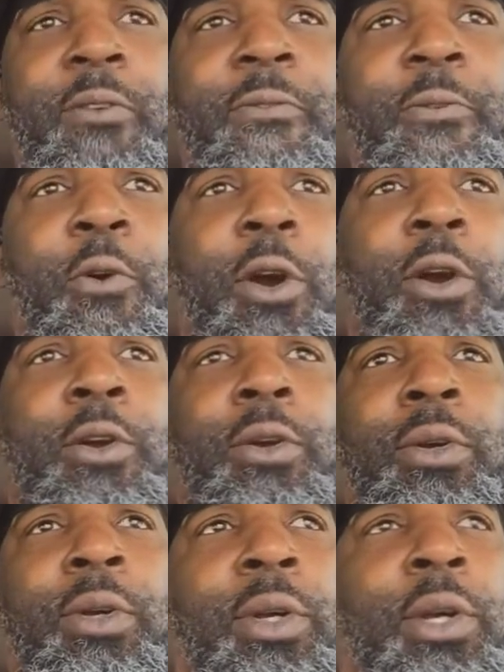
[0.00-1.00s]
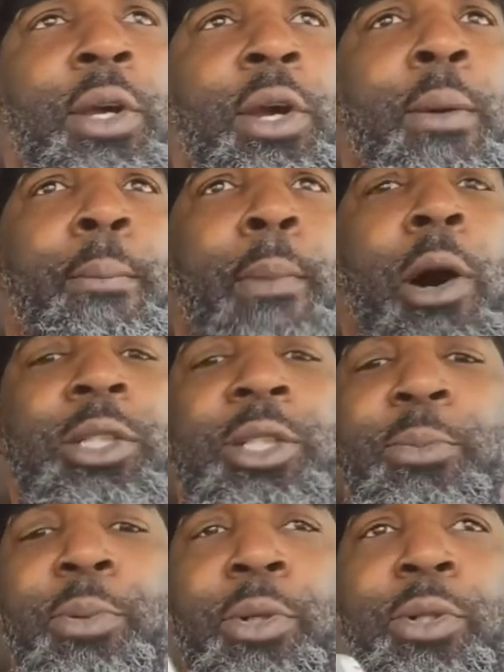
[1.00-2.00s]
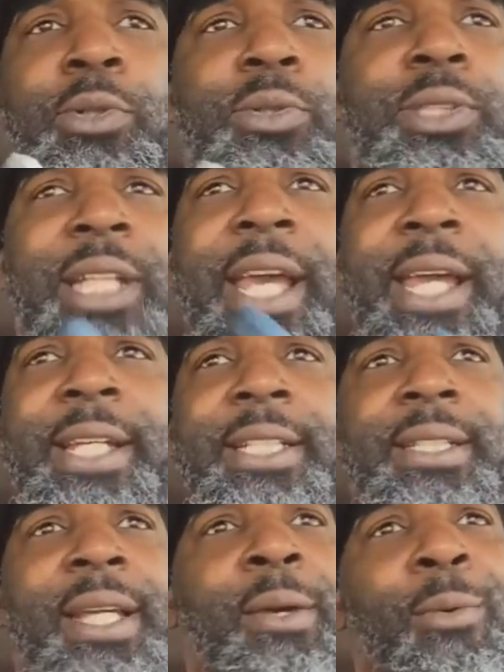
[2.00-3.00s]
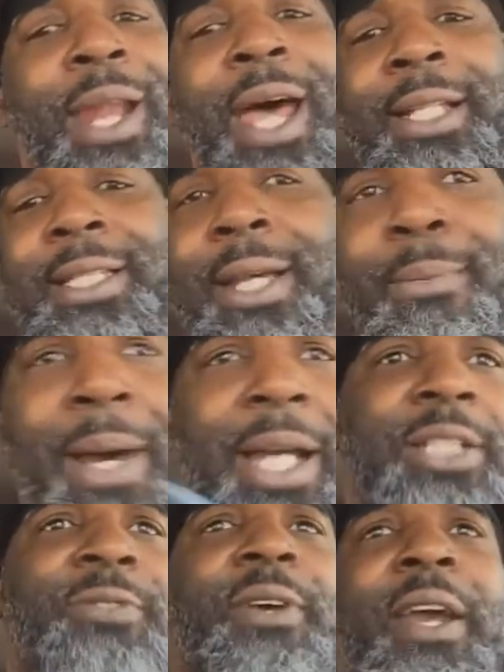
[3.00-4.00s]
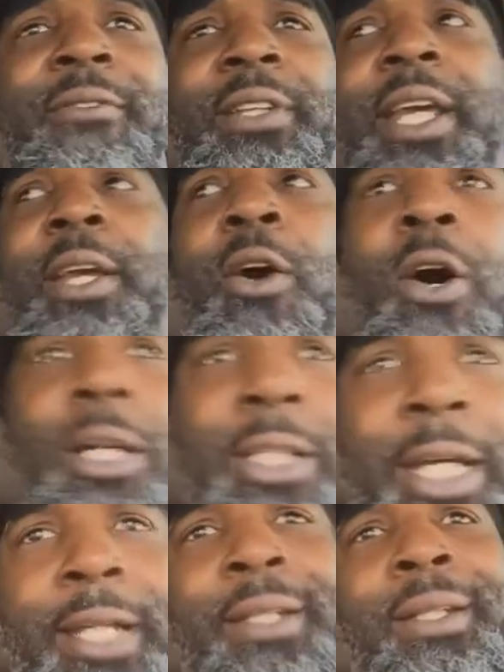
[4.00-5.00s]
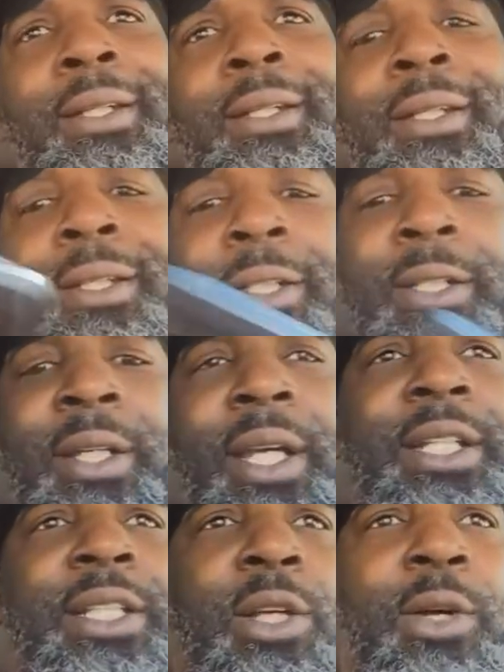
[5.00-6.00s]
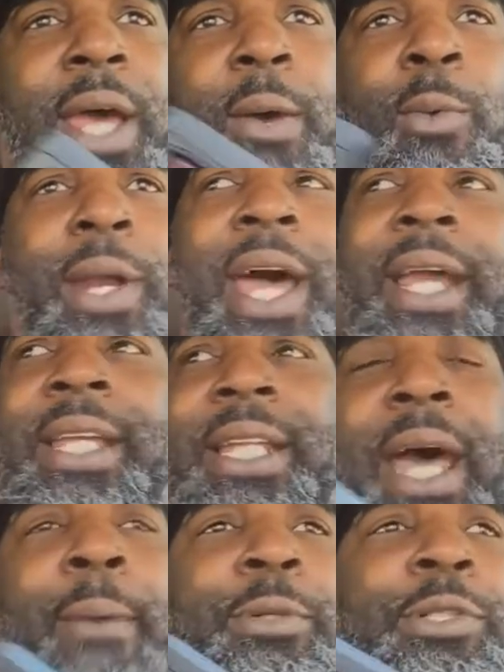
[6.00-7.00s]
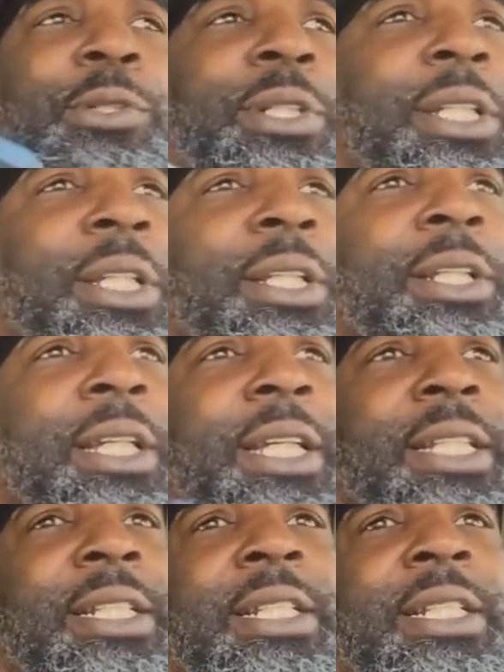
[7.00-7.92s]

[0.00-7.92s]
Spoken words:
for multiple days. And what I set mine is for every day, all day. And so that when I get the opportunity to look at the